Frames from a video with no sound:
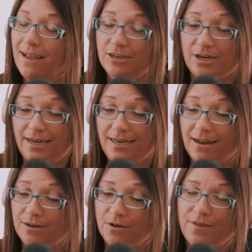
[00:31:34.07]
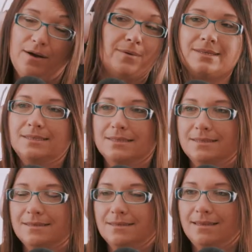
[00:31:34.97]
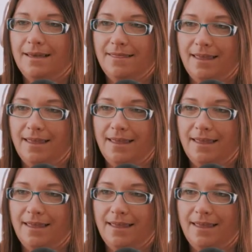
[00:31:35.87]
gosh, I did not know that was yeah, a